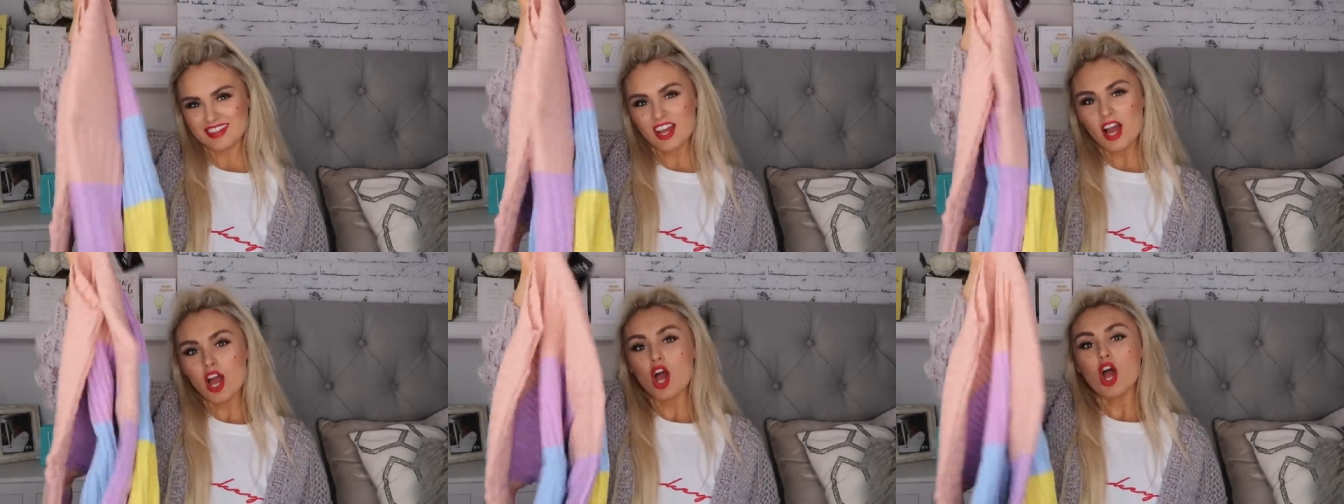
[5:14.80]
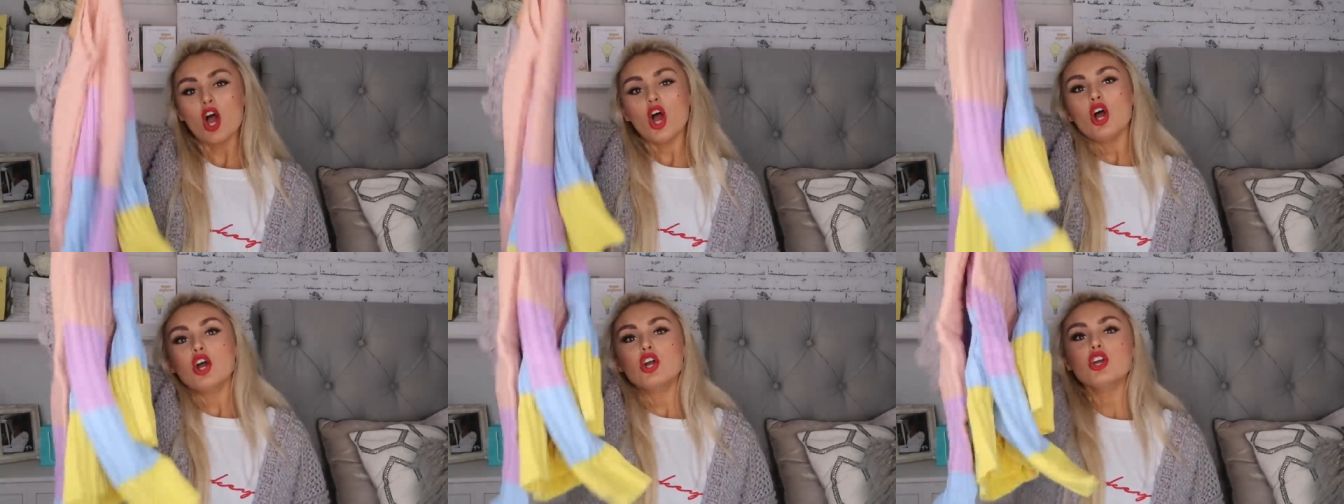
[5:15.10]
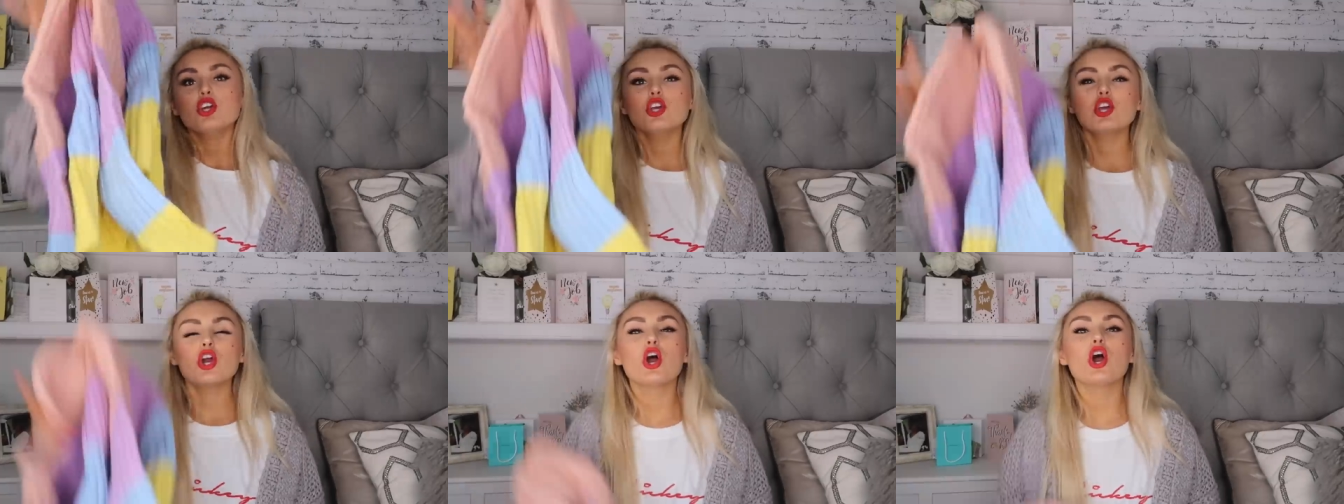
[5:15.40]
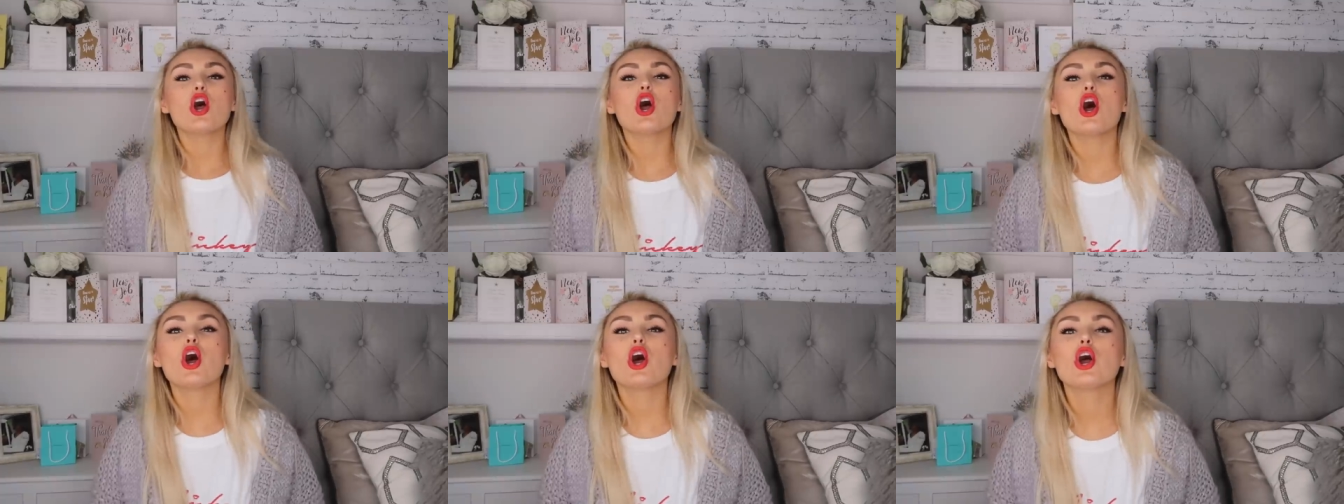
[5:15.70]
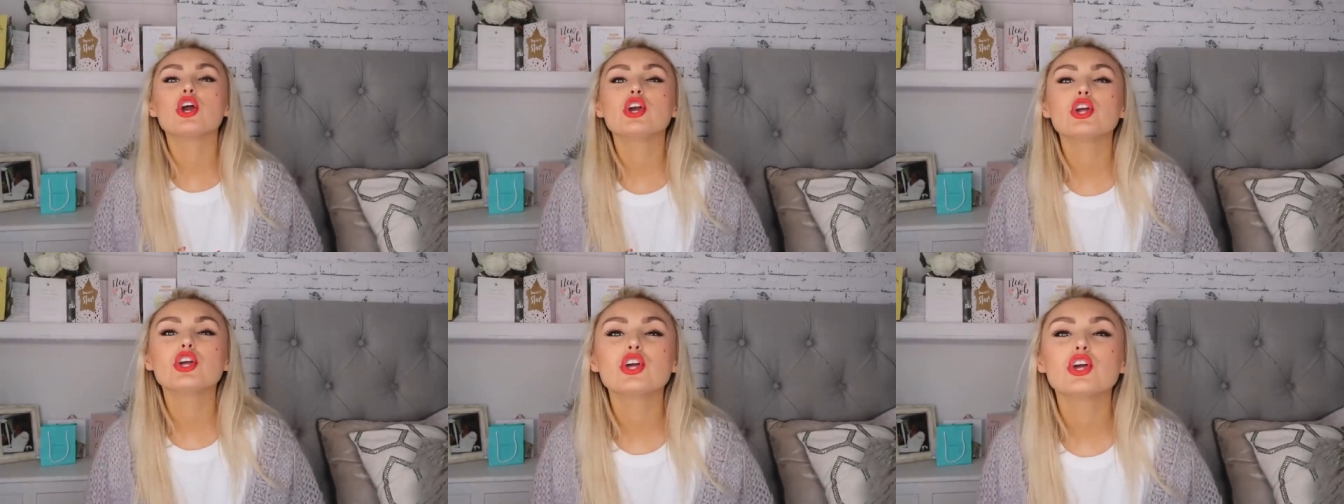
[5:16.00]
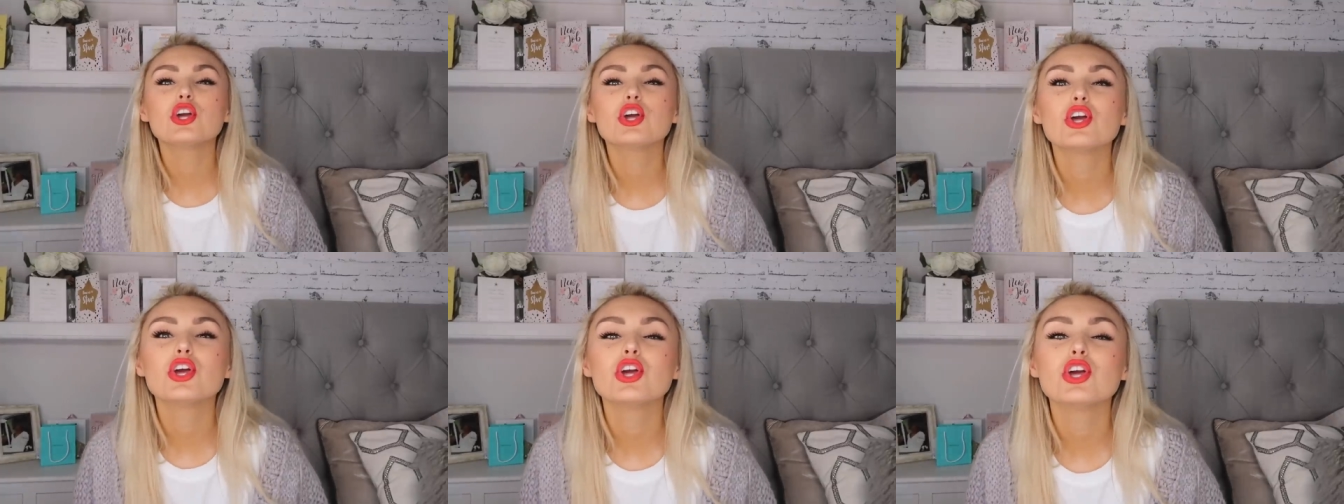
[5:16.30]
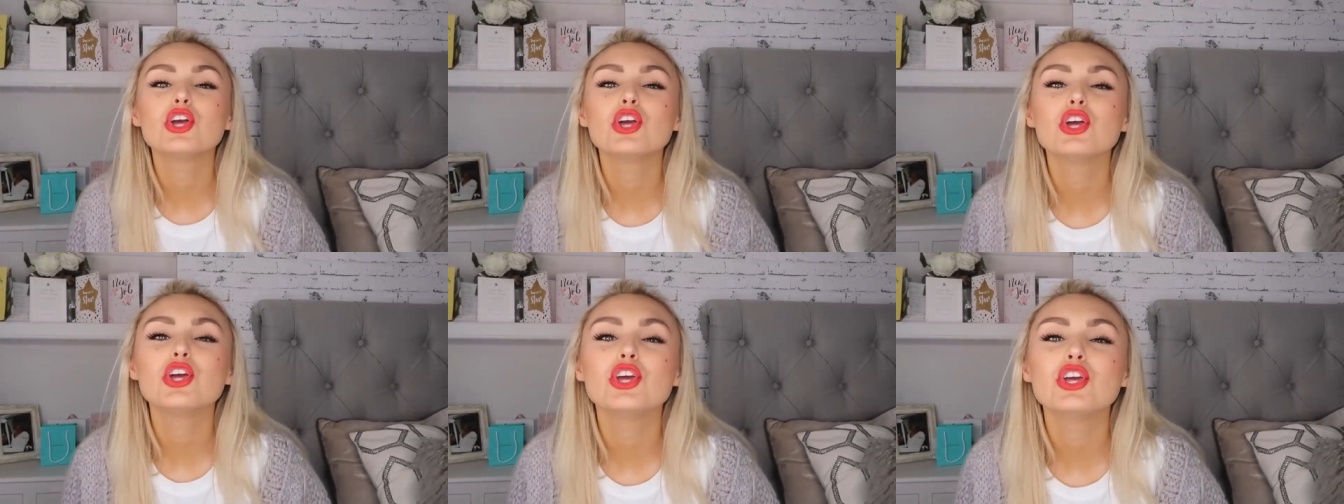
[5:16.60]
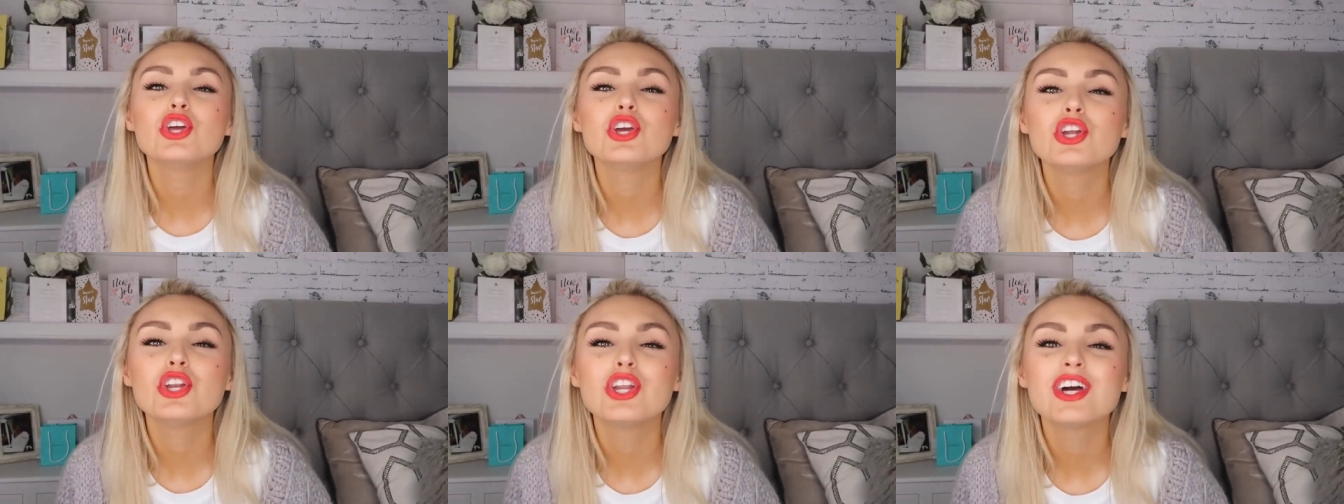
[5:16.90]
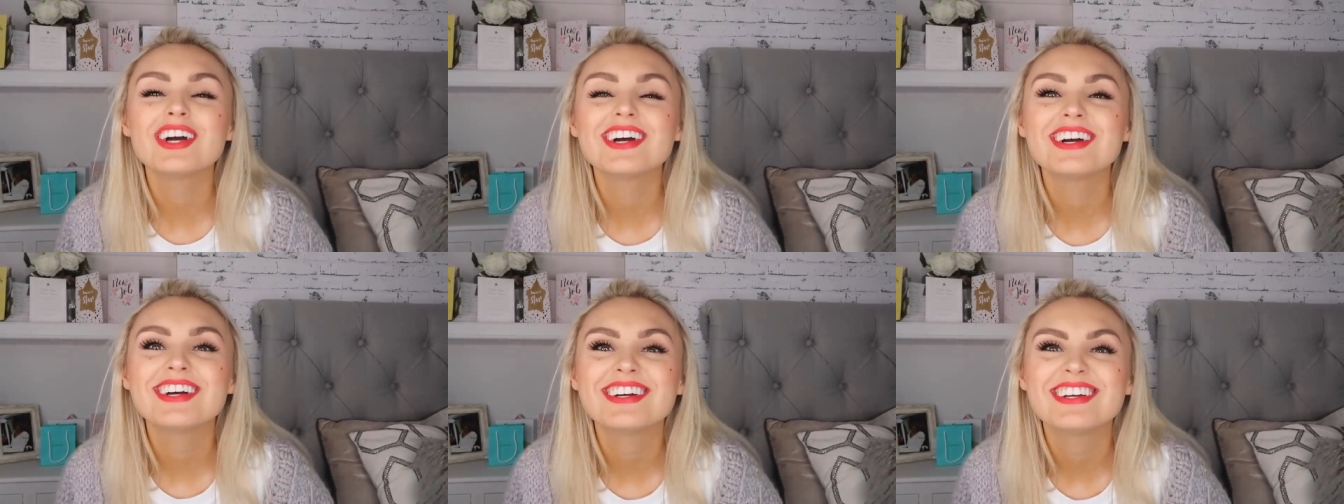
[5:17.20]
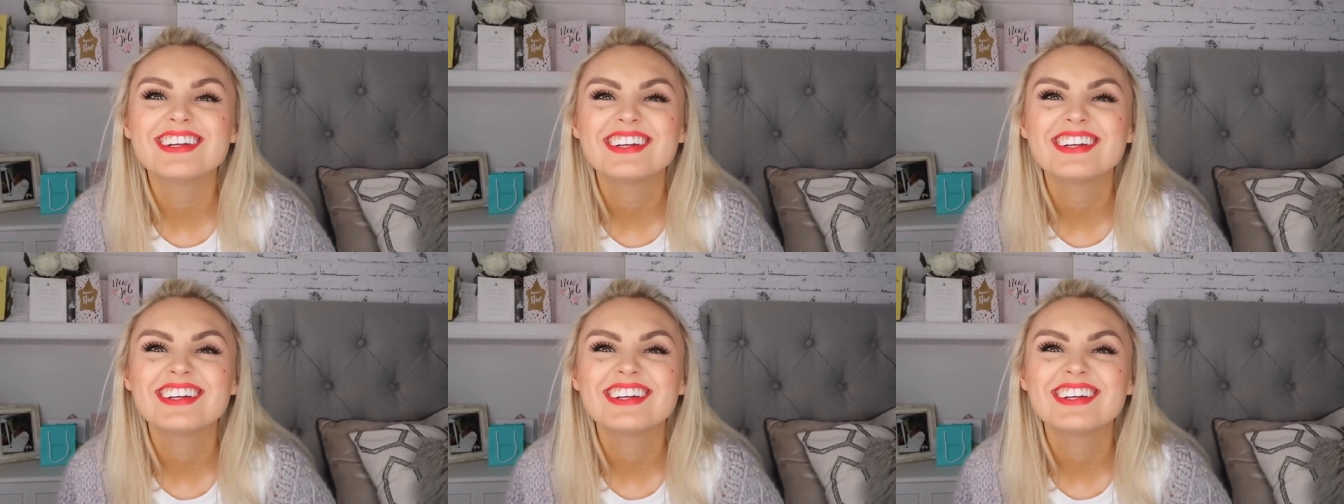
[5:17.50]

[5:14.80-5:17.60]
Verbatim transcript: that weighs a lot is beautiful? You know, it's